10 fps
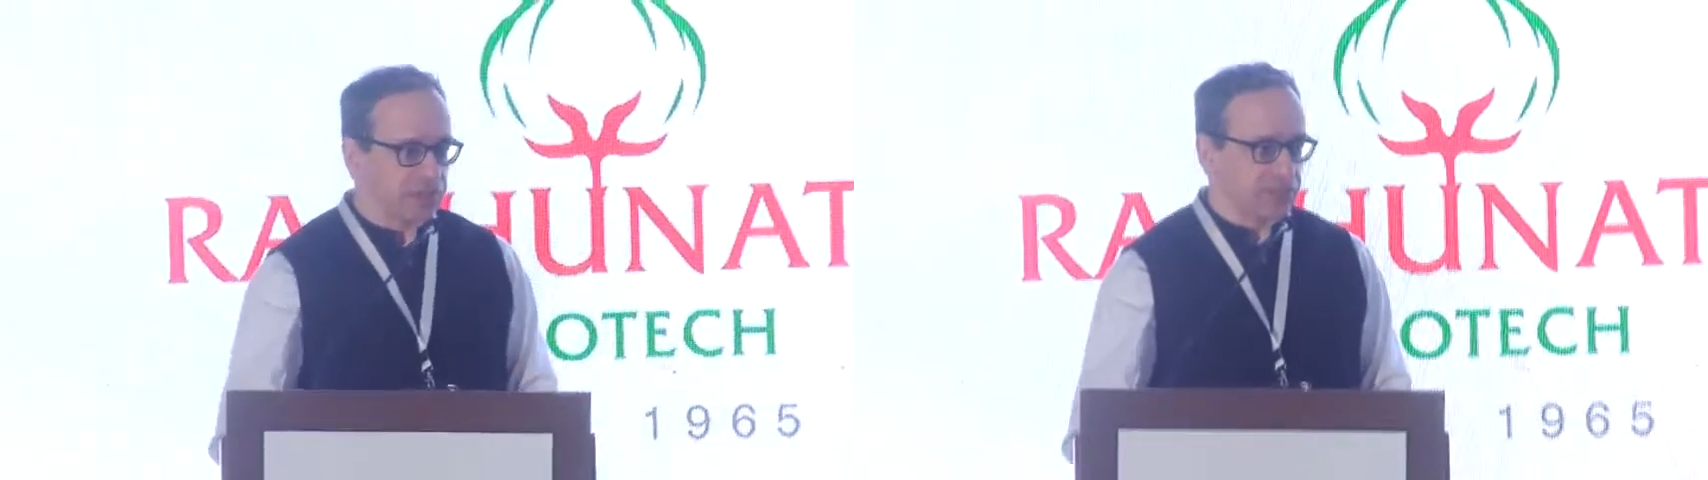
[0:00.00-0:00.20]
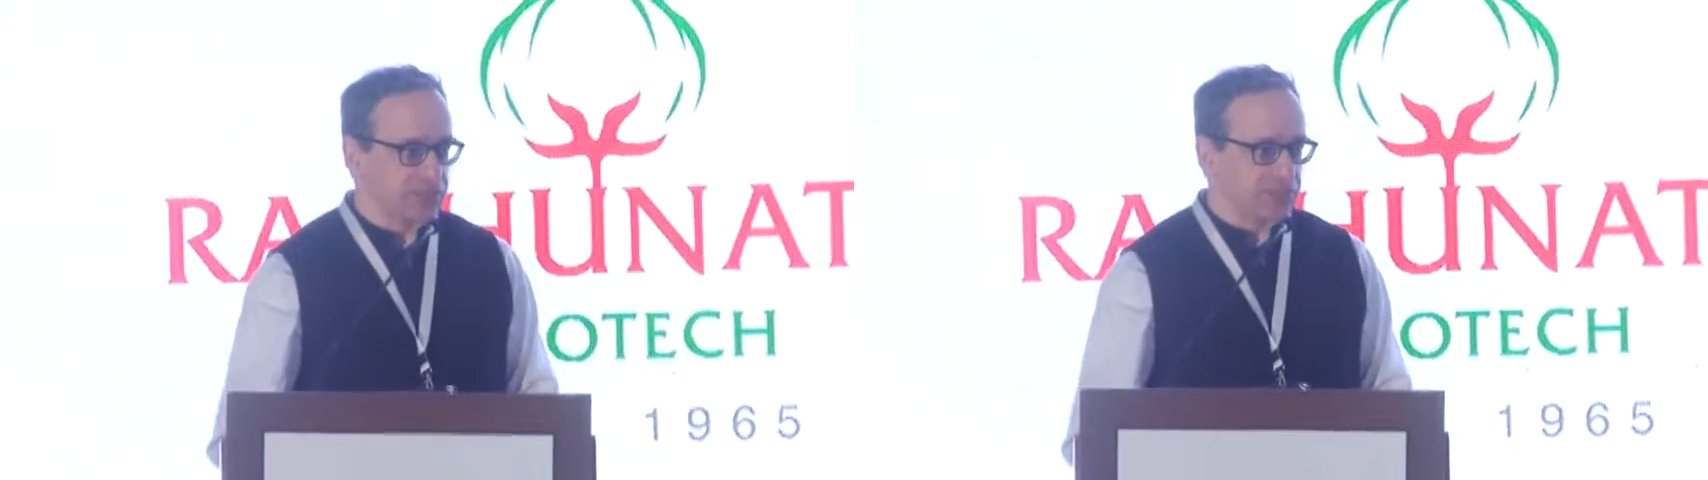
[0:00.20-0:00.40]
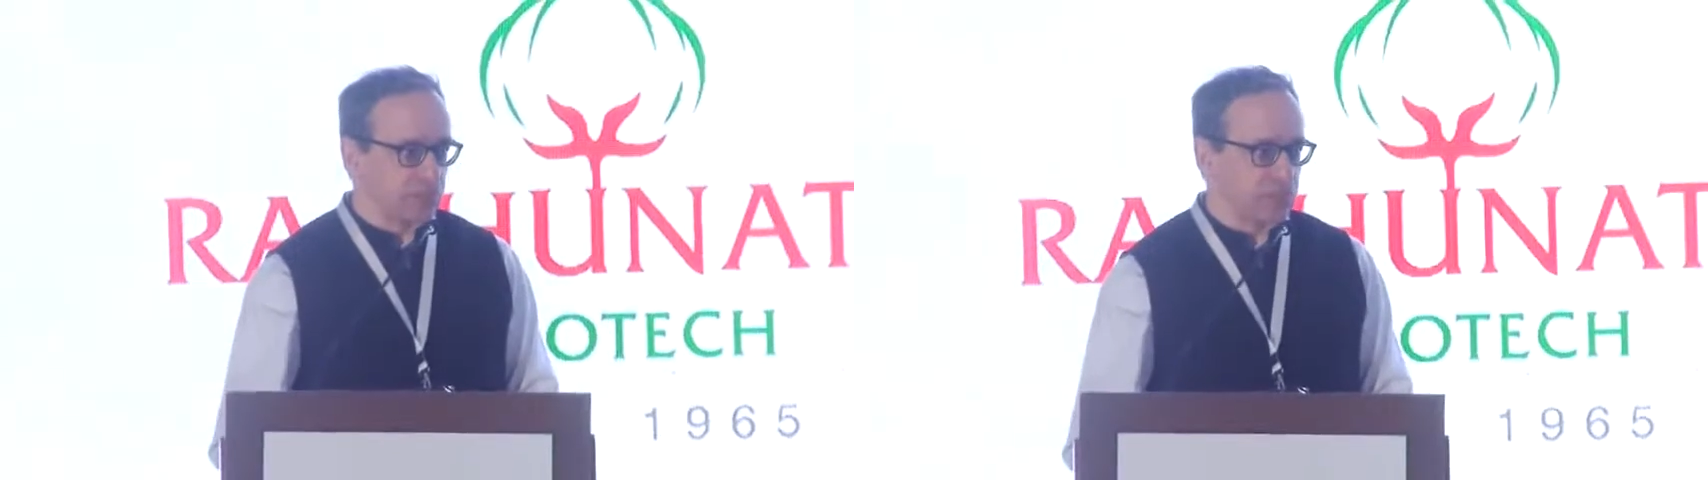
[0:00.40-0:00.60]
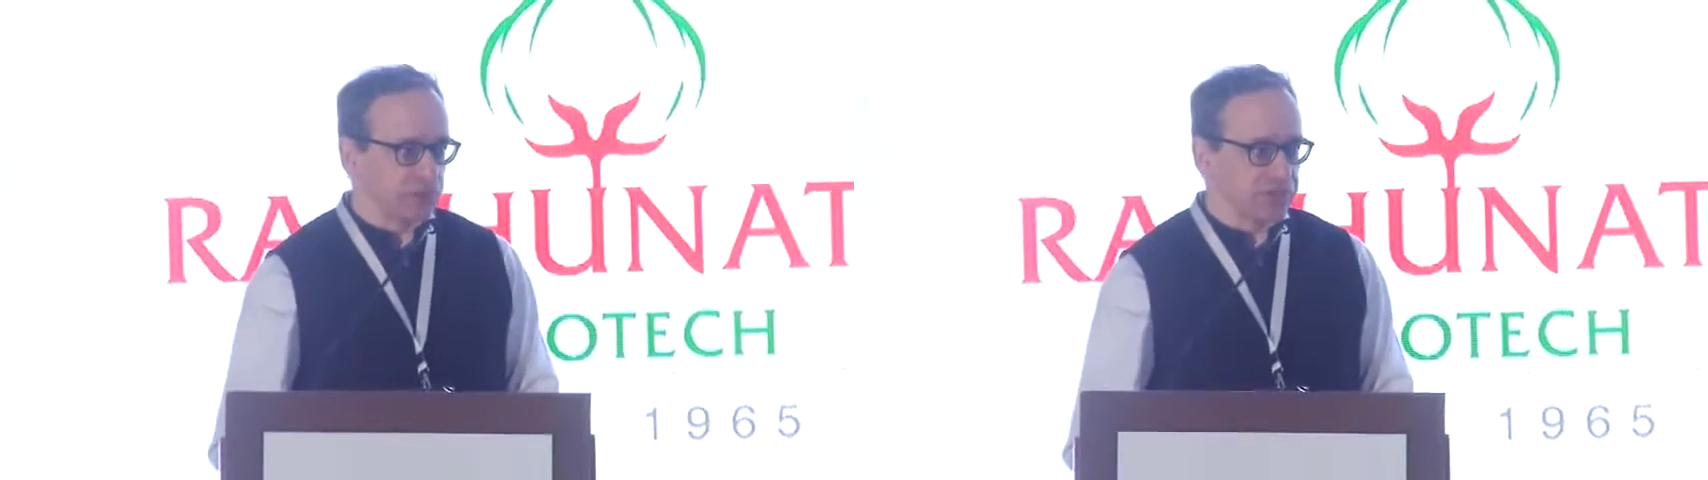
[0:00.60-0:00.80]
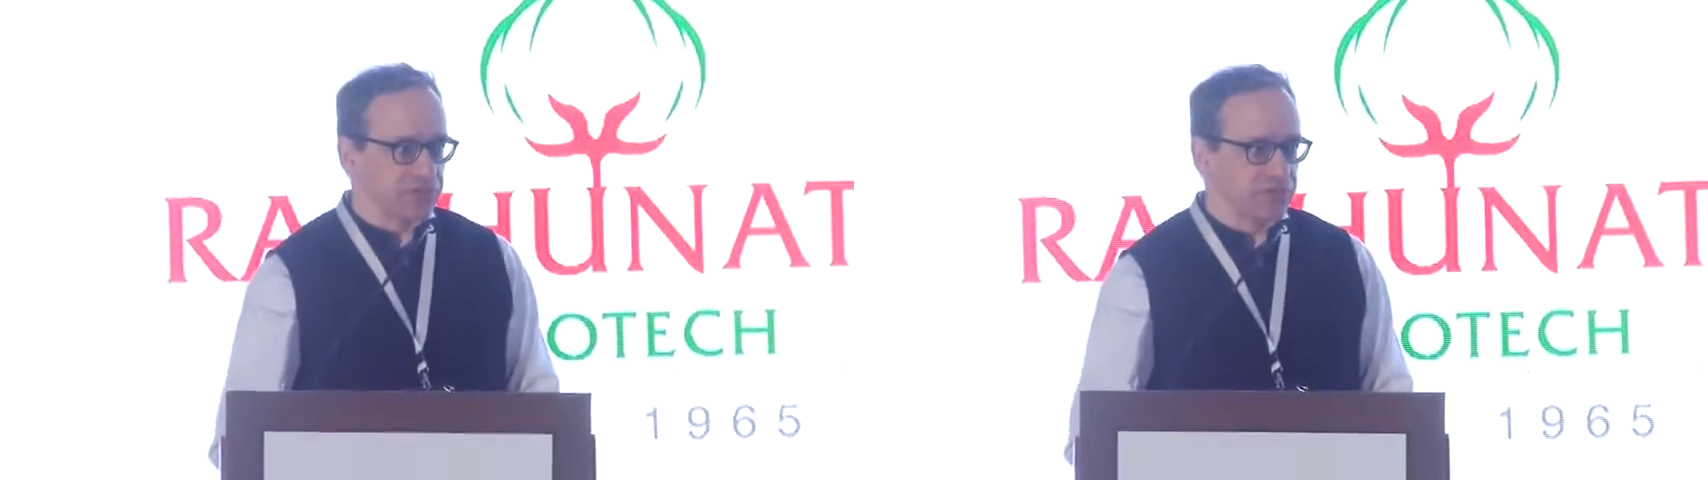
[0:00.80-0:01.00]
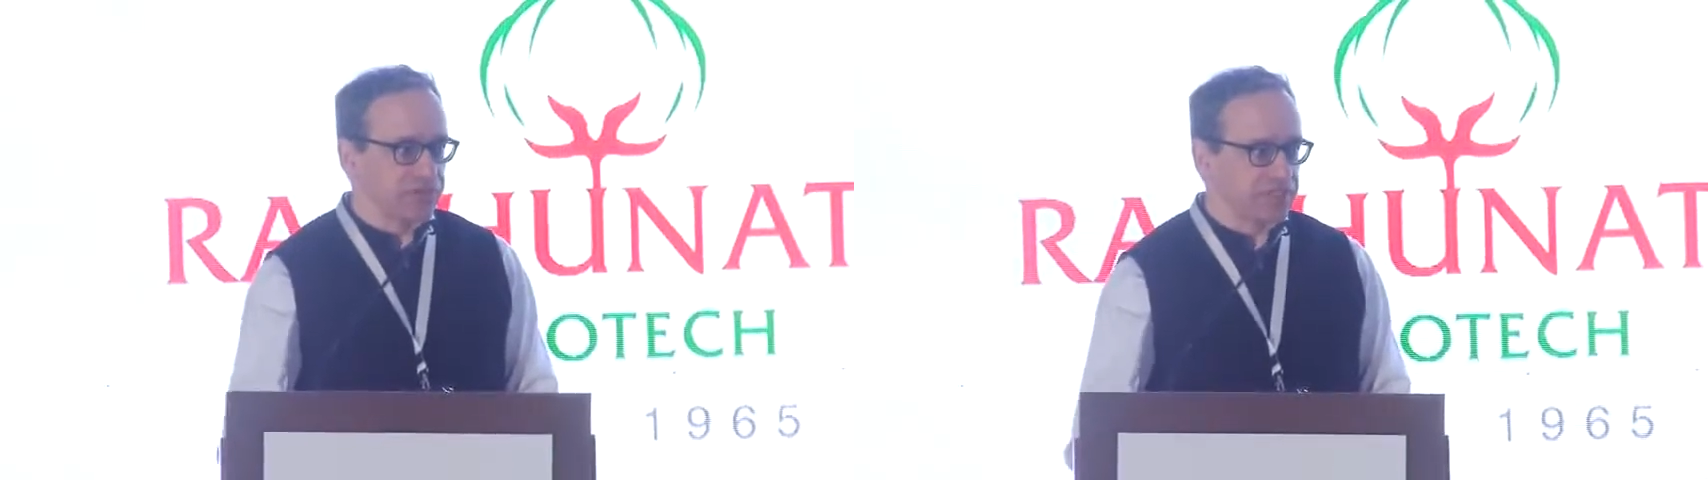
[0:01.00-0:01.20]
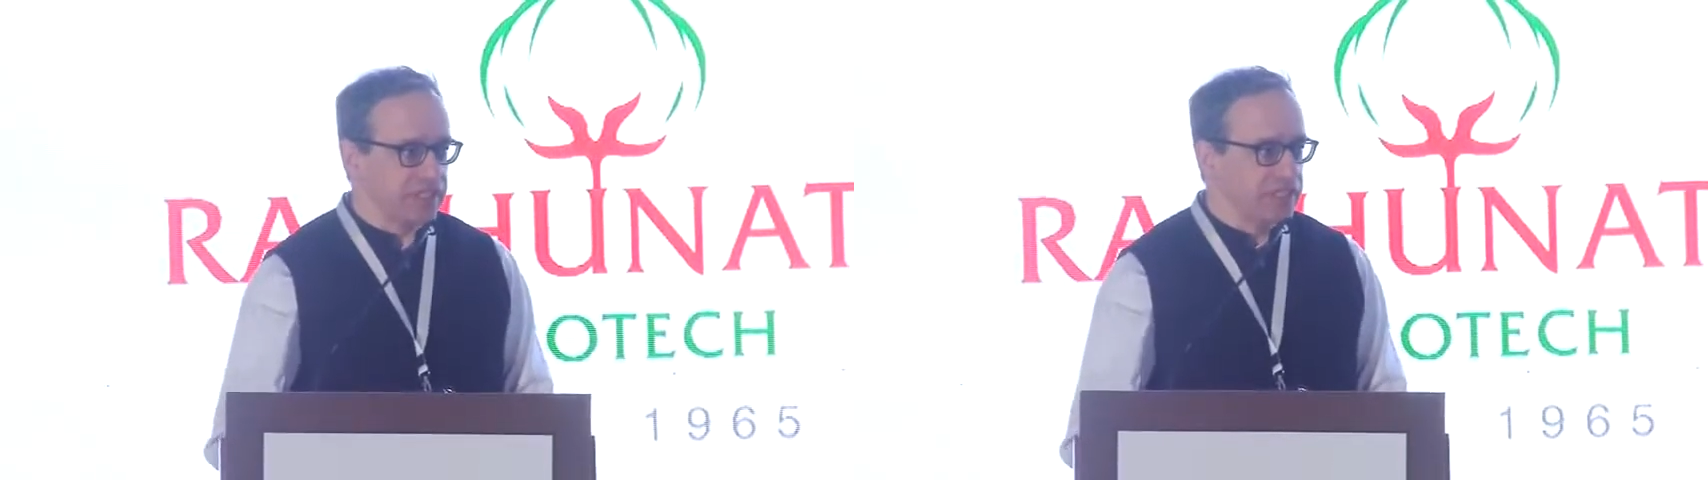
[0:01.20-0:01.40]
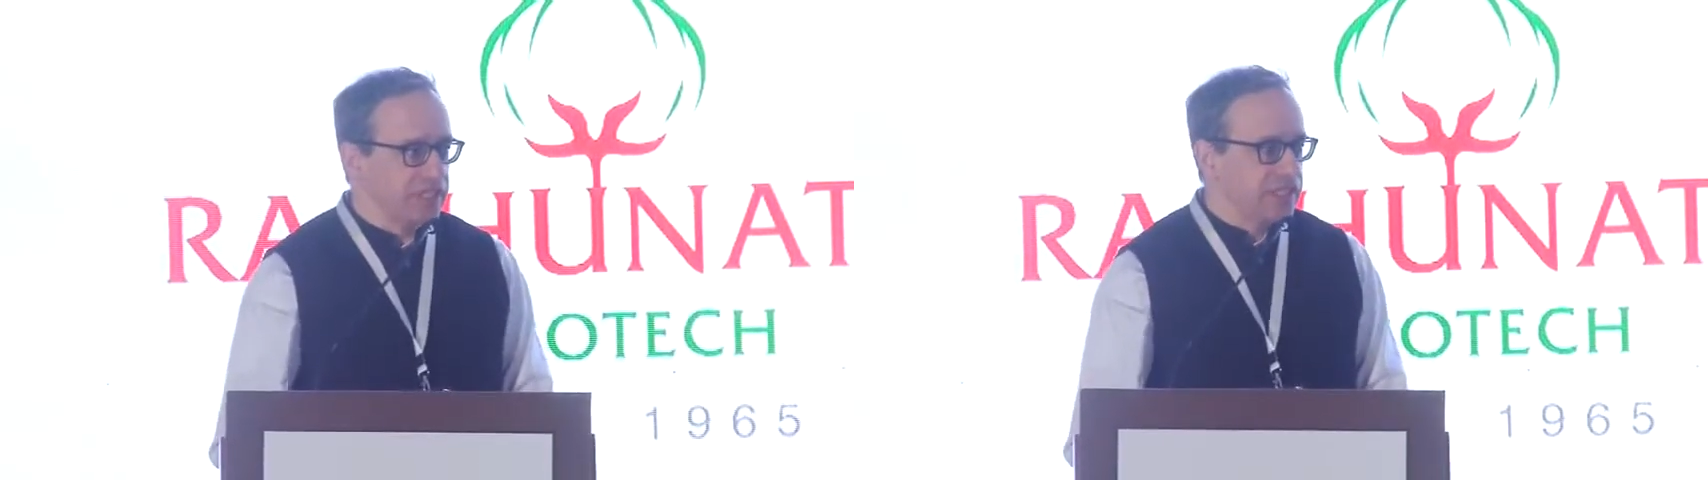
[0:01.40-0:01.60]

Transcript: also important to see